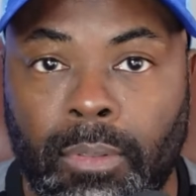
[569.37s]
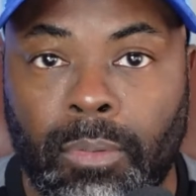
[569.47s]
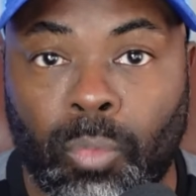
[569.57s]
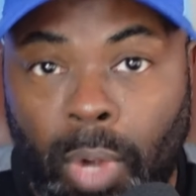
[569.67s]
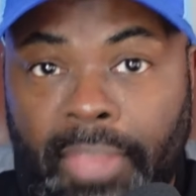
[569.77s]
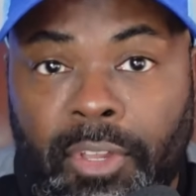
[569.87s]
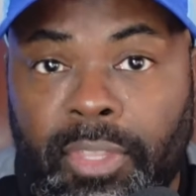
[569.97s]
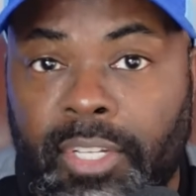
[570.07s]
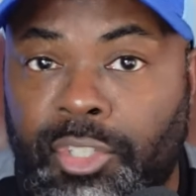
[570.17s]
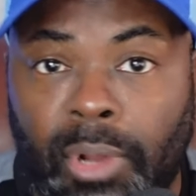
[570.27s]
rather
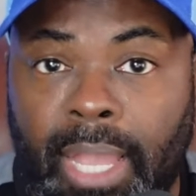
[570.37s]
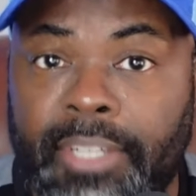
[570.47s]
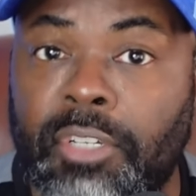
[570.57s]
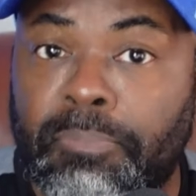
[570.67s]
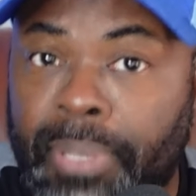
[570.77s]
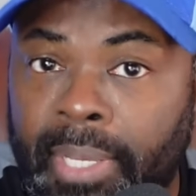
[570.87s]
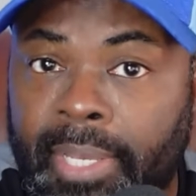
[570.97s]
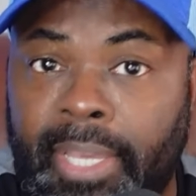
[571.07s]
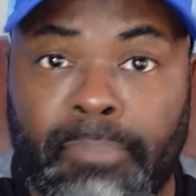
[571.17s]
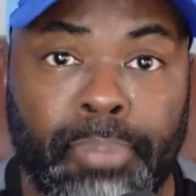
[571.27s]
than trying to pick
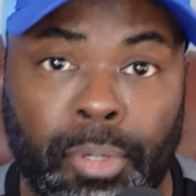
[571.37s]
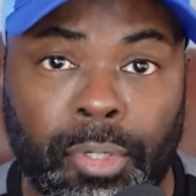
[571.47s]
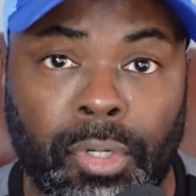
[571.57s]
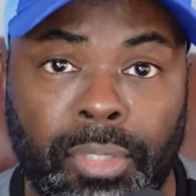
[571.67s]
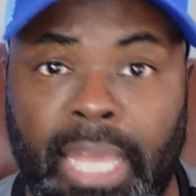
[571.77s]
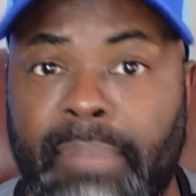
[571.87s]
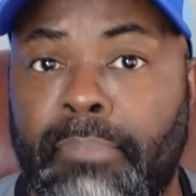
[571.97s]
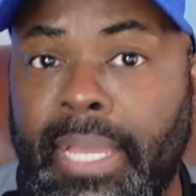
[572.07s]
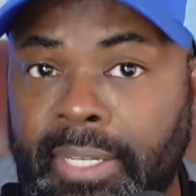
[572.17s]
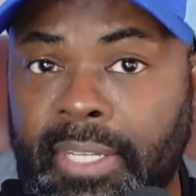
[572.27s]
and pull and
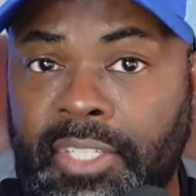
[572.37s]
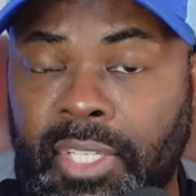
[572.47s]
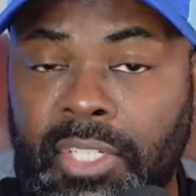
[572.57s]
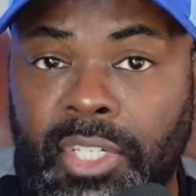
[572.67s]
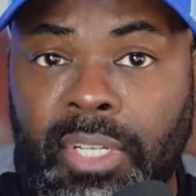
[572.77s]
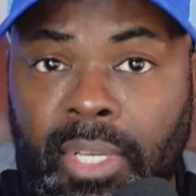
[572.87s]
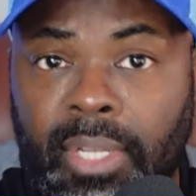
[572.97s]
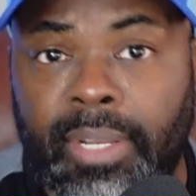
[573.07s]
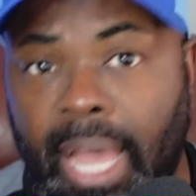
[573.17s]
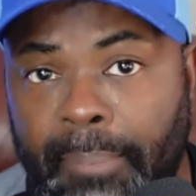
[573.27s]
make a decision,
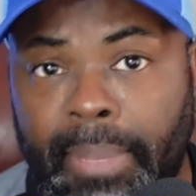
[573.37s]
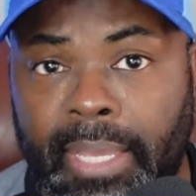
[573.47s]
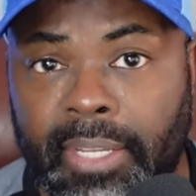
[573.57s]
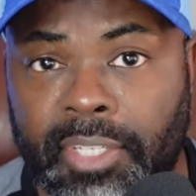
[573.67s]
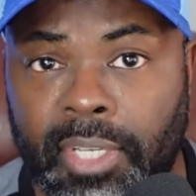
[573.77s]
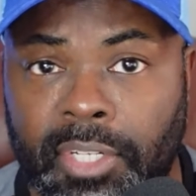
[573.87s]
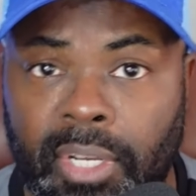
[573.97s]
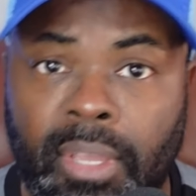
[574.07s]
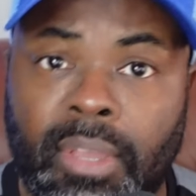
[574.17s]
not make a decision,